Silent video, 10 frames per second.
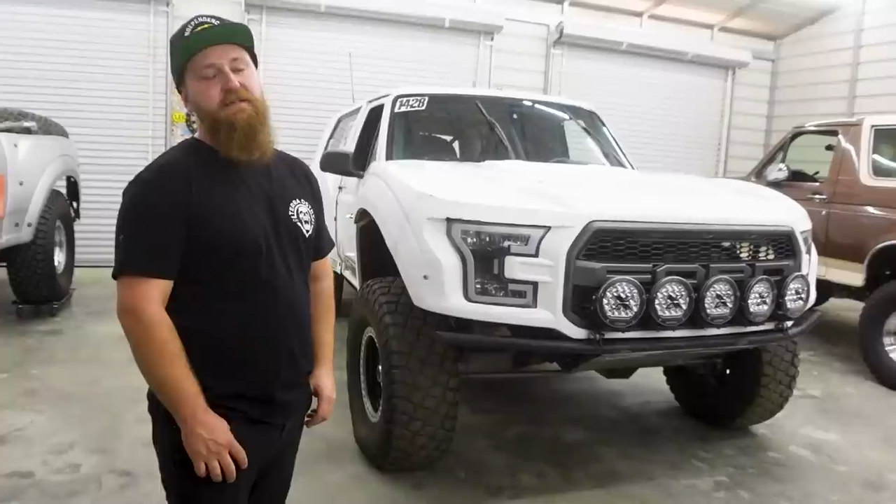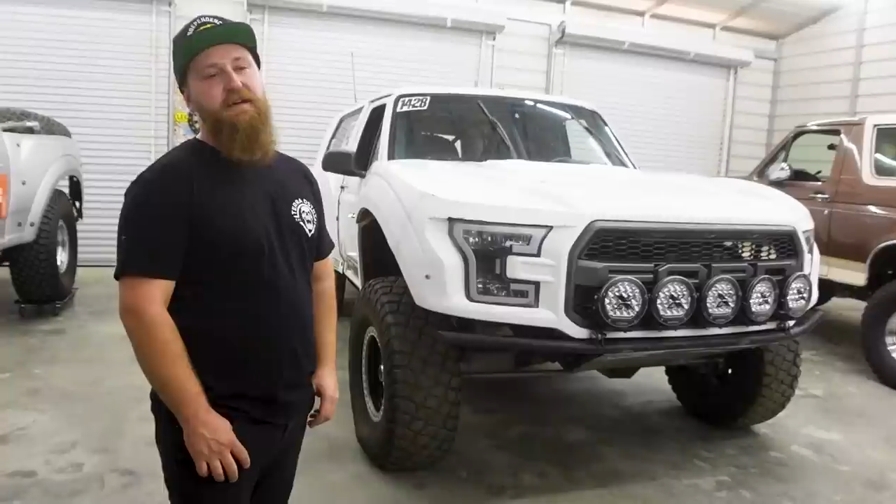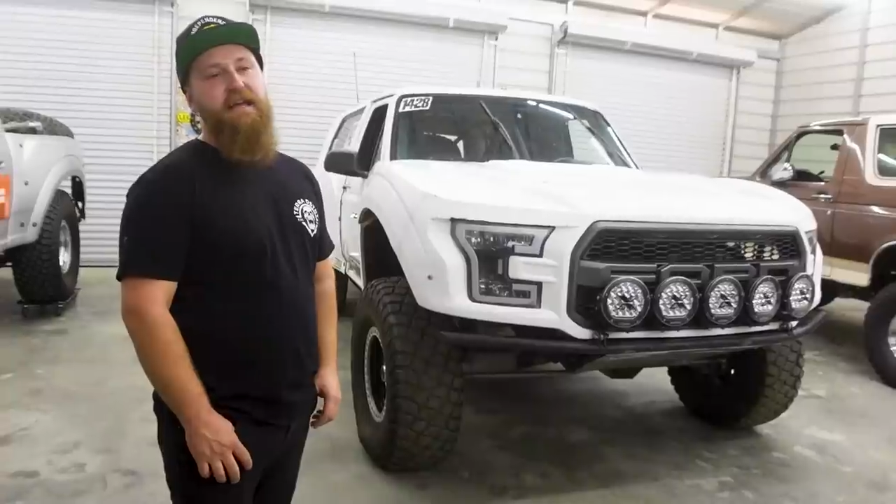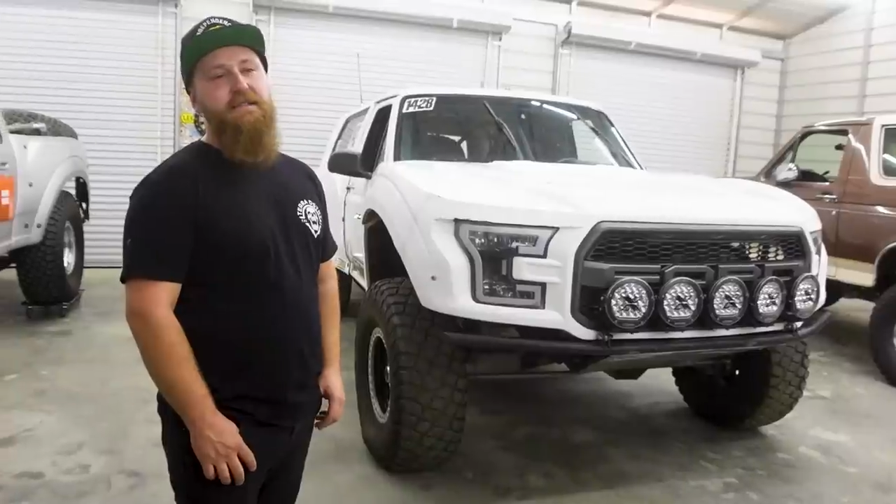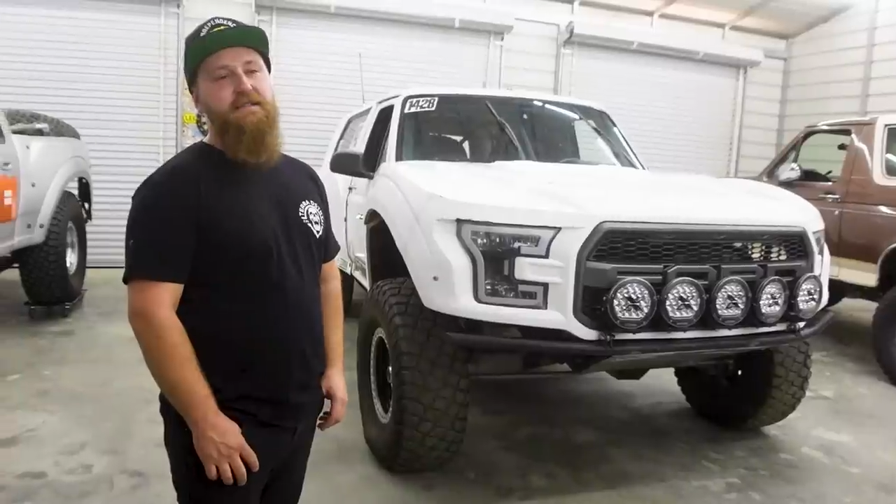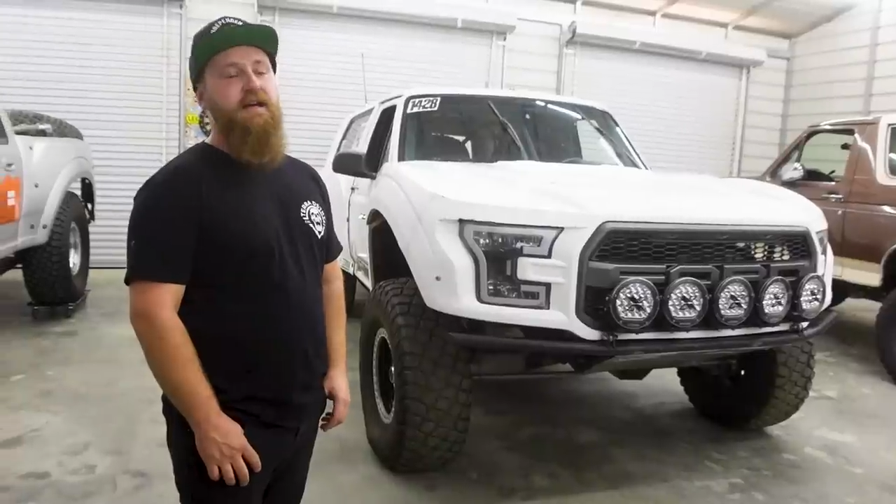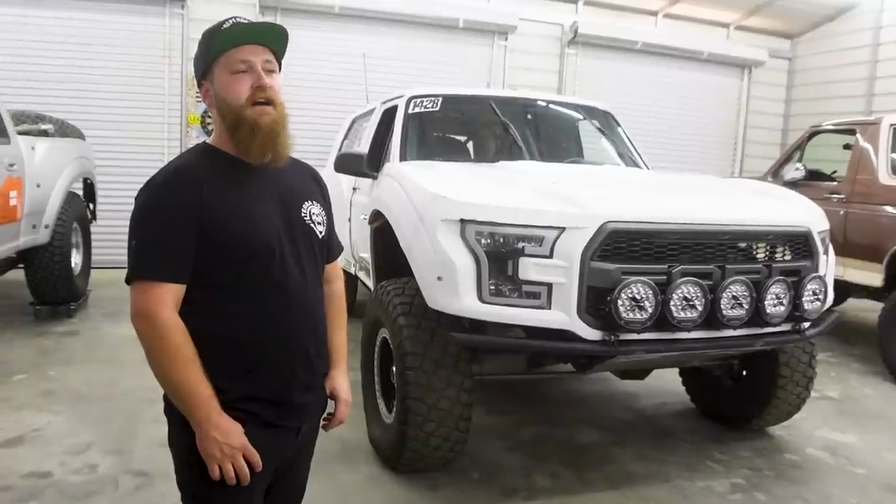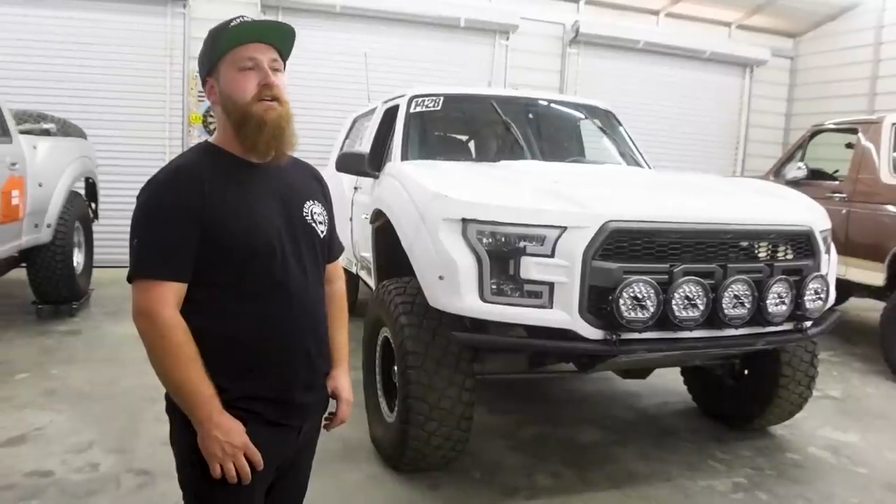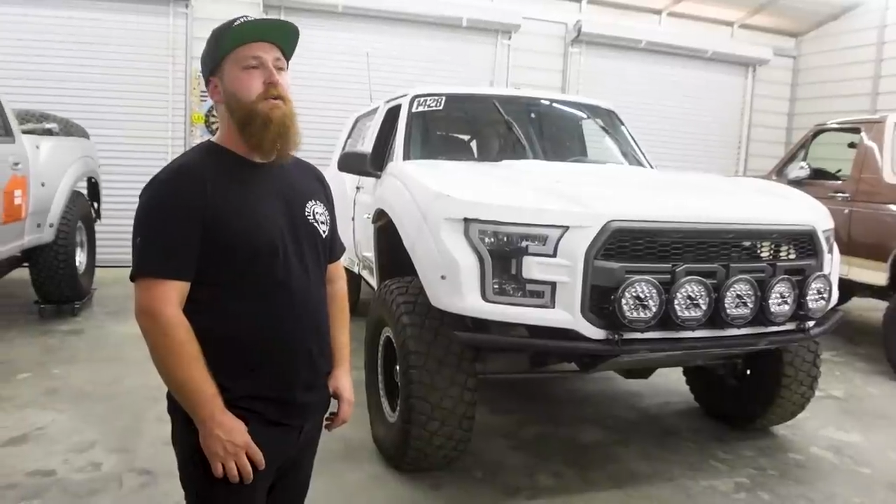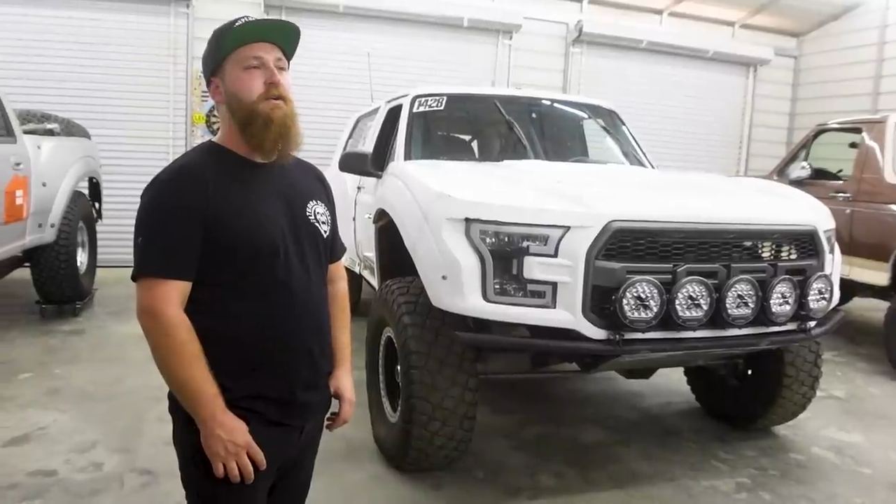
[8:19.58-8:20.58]
If I get
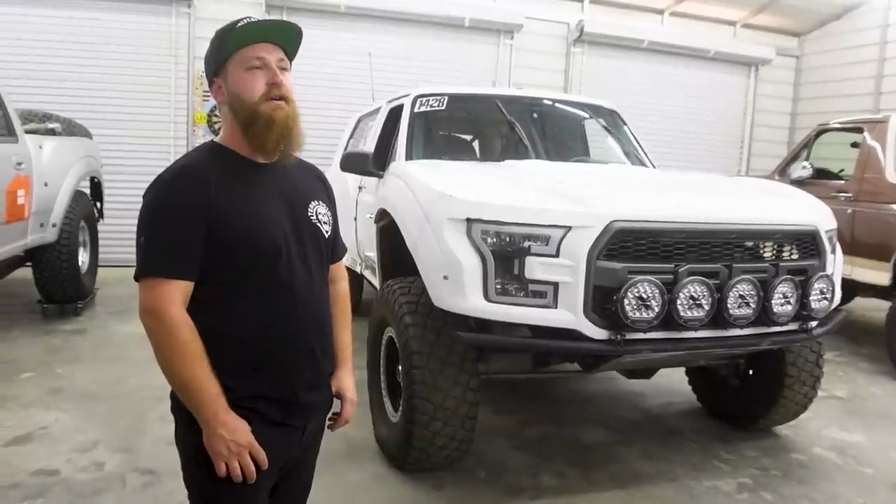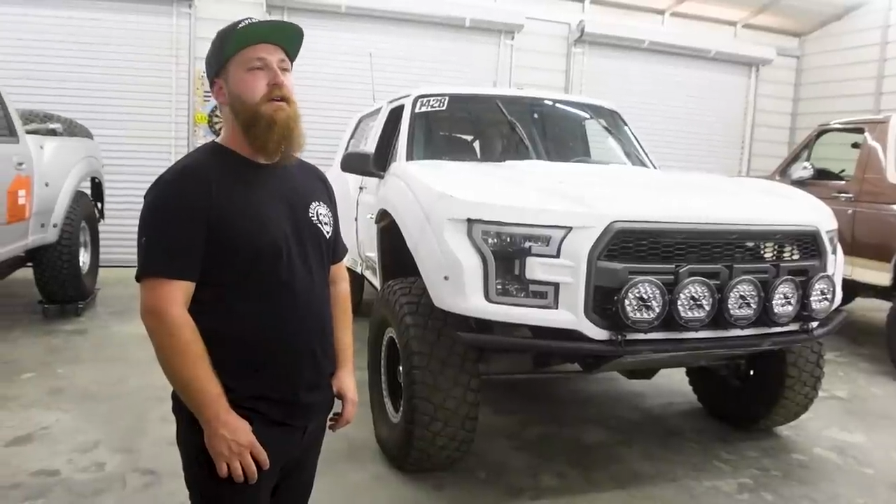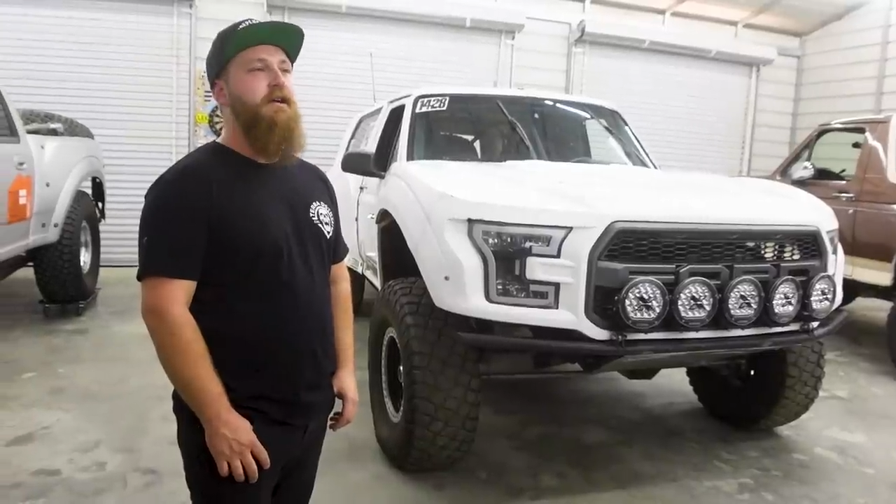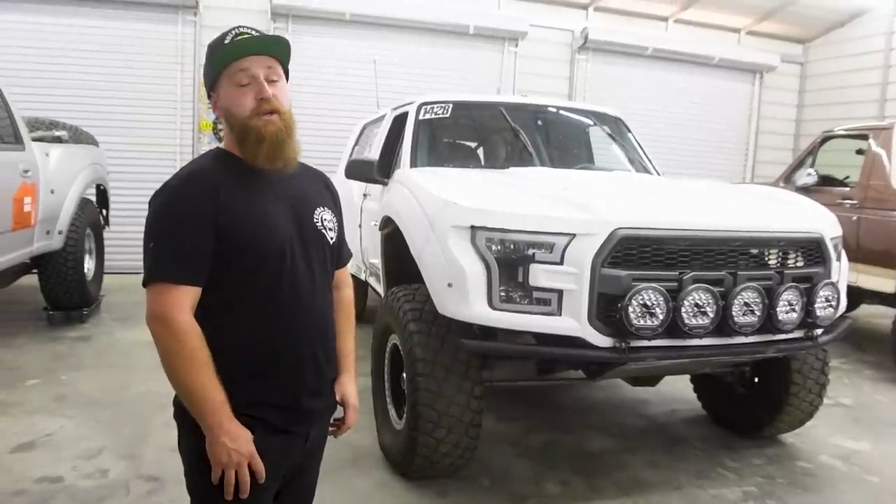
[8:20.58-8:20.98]
stuck, or